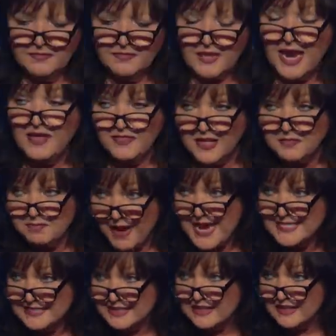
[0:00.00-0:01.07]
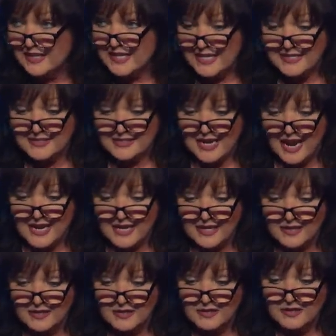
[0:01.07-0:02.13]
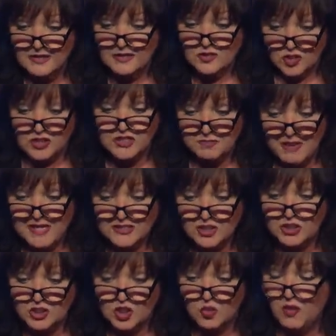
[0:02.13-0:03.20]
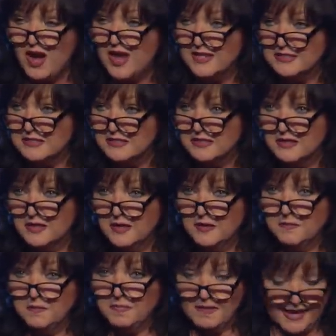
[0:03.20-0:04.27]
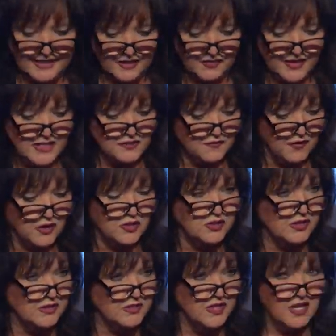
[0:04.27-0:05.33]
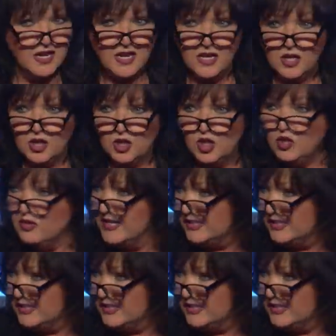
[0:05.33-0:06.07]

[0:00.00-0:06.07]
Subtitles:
And then basically He's saying, especially to us, and in these verses, you need